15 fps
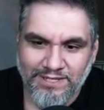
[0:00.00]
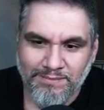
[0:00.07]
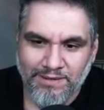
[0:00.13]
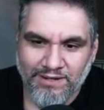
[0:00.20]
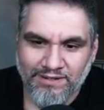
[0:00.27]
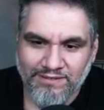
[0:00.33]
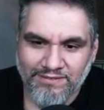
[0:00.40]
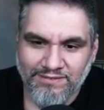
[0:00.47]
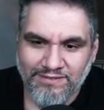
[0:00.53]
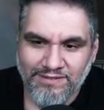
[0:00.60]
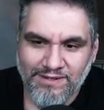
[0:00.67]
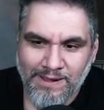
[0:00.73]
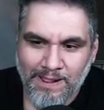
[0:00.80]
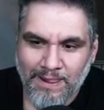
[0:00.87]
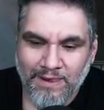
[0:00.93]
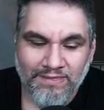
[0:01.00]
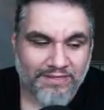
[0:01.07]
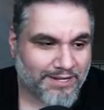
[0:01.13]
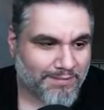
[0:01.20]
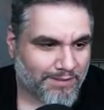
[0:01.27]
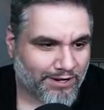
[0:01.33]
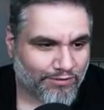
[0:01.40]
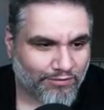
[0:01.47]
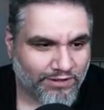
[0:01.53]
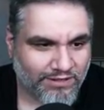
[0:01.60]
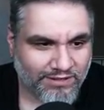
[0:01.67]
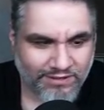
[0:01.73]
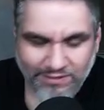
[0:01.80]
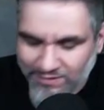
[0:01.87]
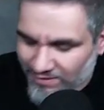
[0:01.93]
think about it. Mm-hmm. Think about it
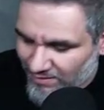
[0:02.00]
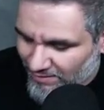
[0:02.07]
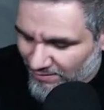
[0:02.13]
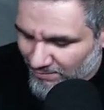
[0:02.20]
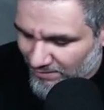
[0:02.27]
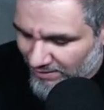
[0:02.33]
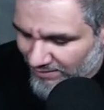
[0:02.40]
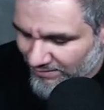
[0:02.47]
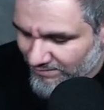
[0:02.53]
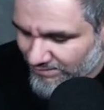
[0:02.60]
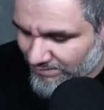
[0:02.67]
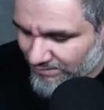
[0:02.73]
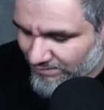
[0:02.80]
real long, buddy.